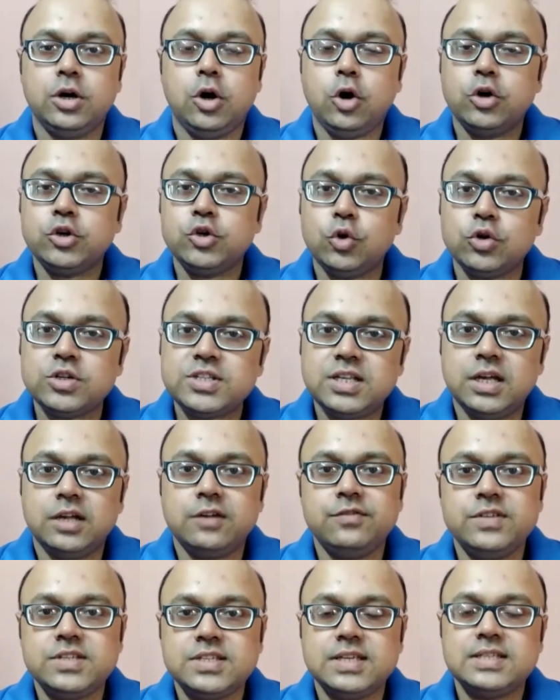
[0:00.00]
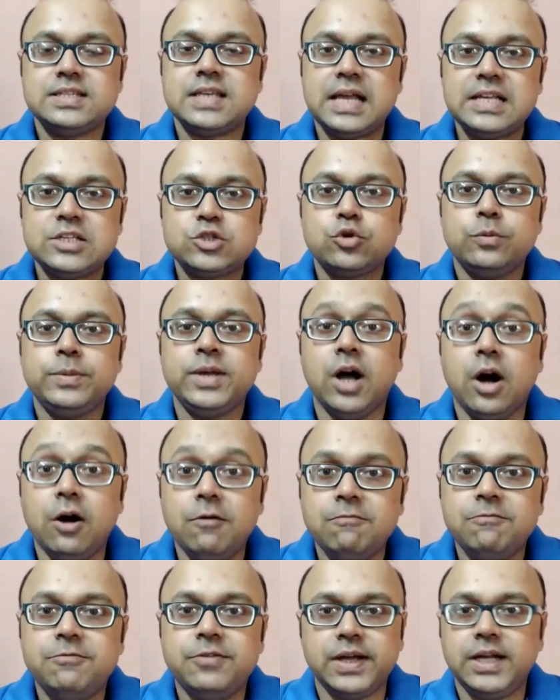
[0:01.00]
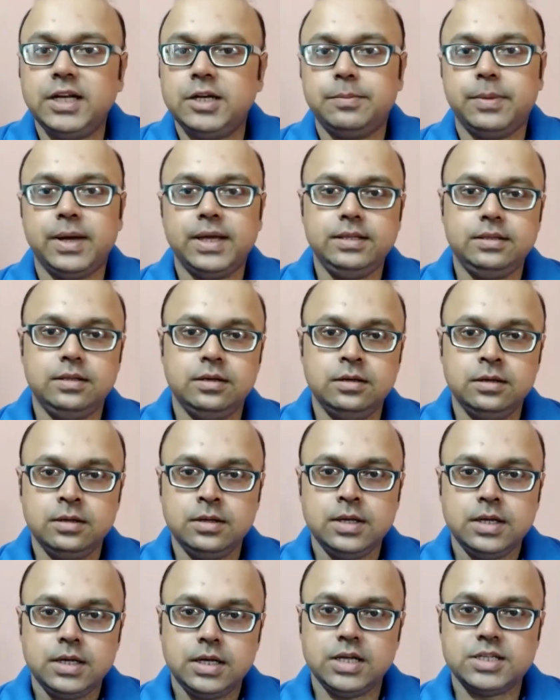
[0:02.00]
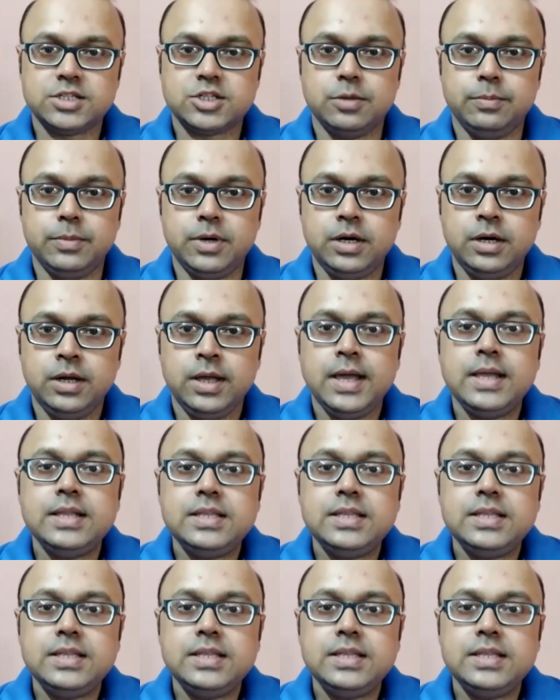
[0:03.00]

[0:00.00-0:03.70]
or your services has to be availed by the customer,